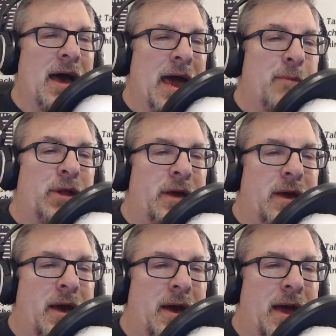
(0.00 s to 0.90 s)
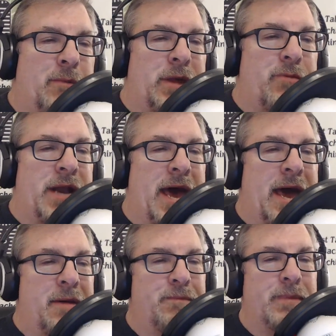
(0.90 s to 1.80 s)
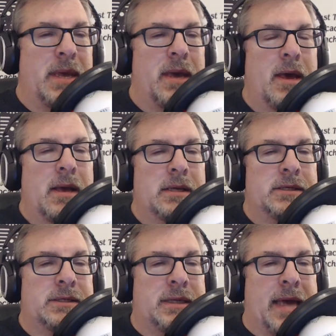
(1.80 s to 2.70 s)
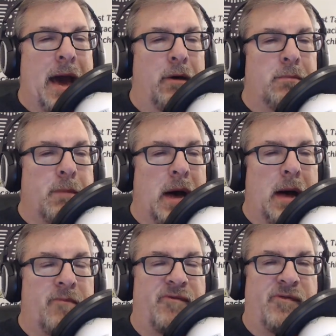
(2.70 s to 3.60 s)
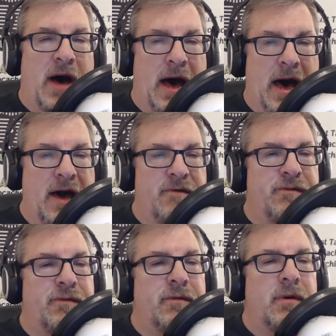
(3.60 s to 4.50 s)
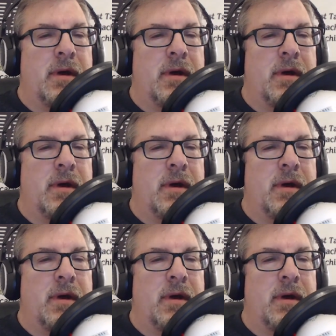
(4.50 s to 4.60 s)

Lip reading: Emily Renee, Scout Mom 5,